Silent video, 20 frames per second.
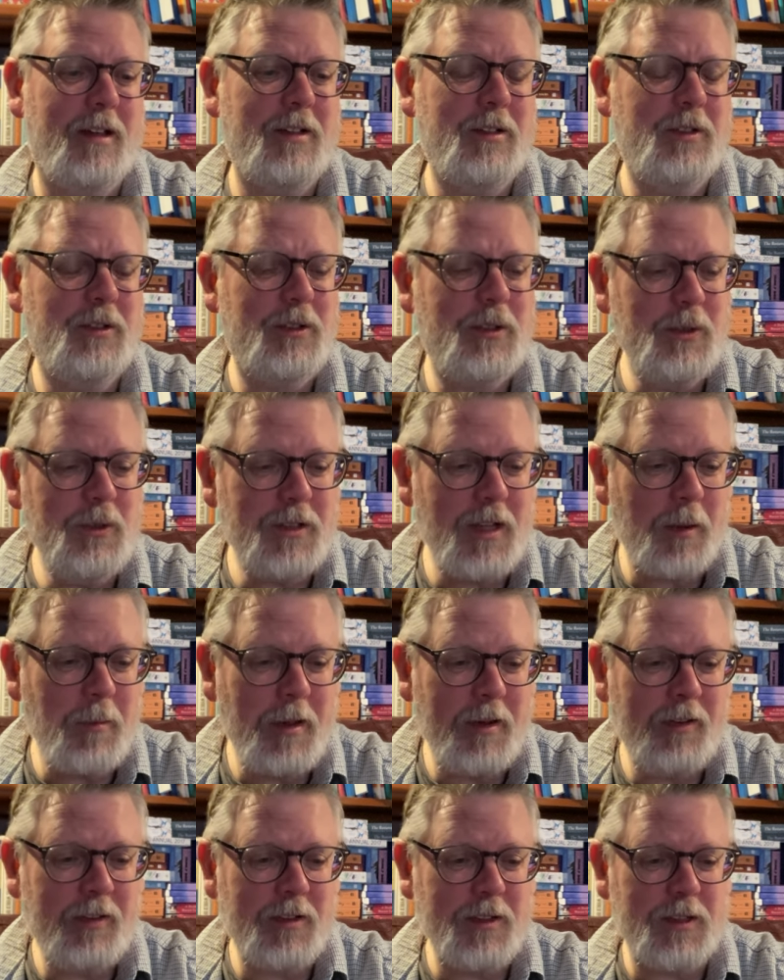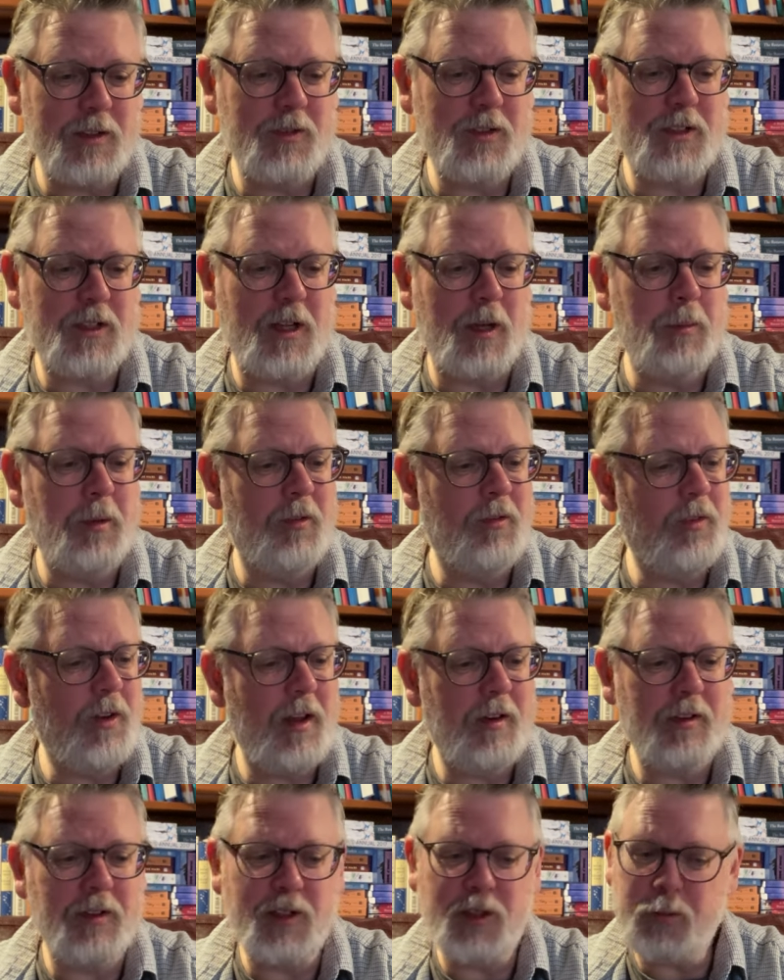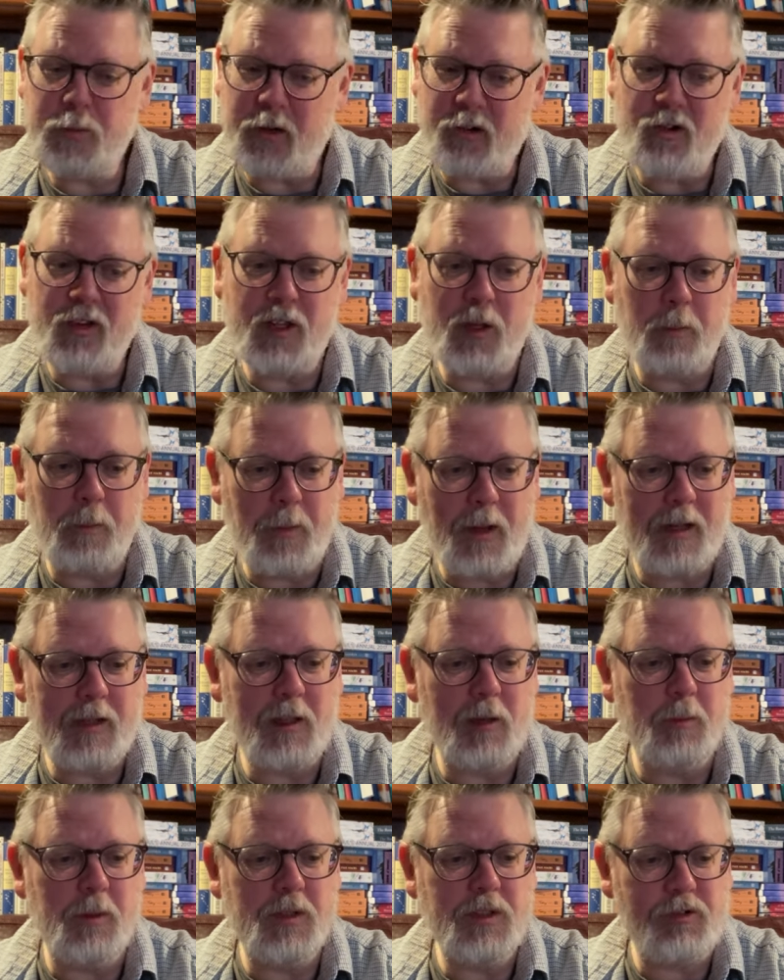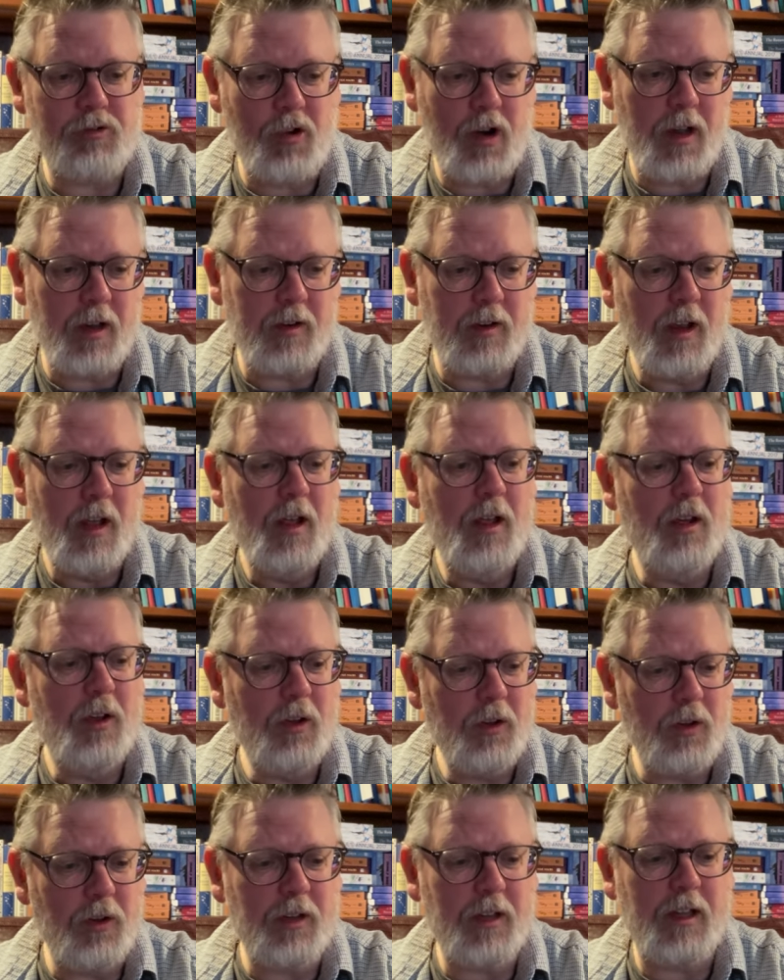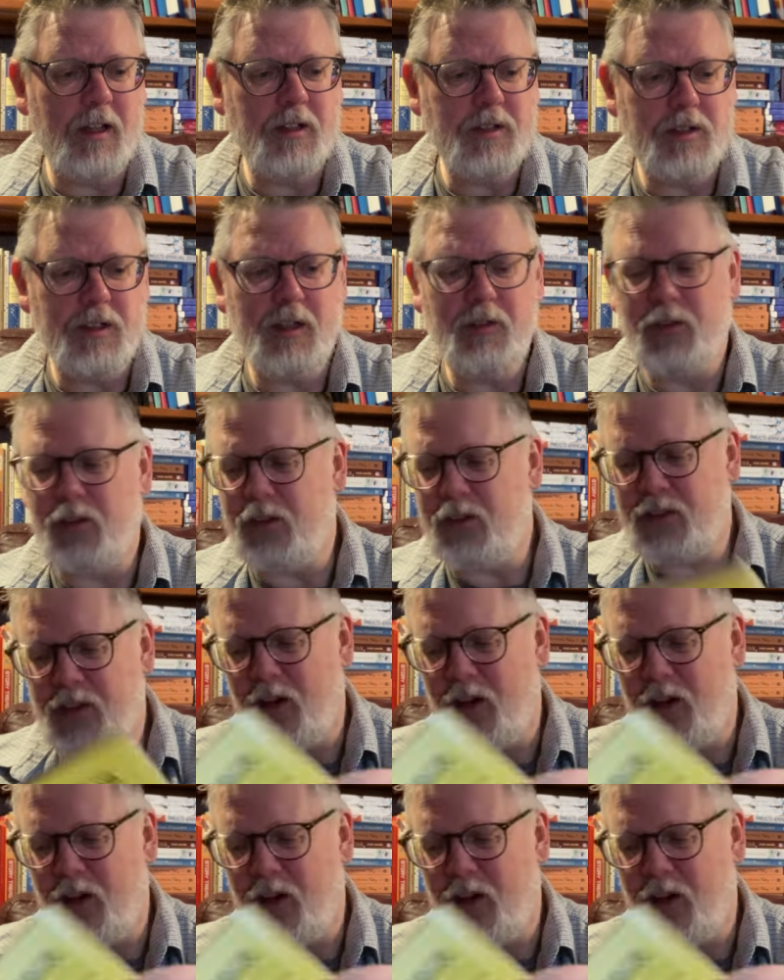In two dimensions of time, in flesh and spirit, the battle must rage, good against evil,